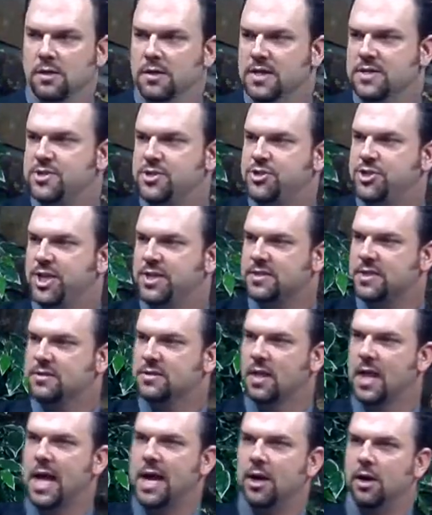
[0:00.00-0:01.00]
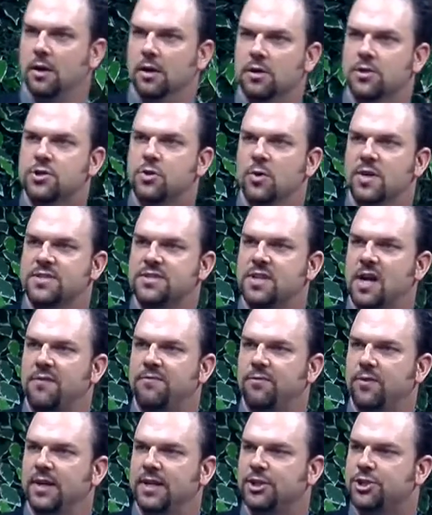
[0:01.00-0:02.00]
This is Jesus' letter to a
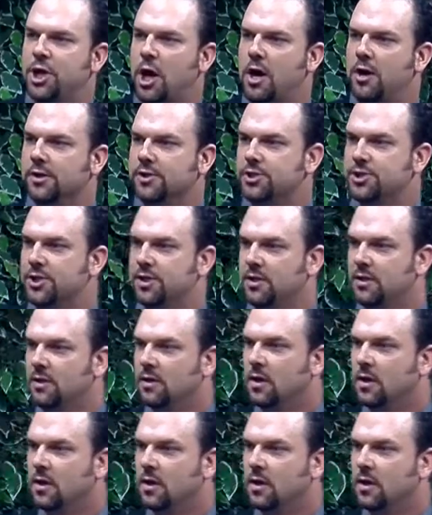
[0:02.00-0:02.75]
suffering church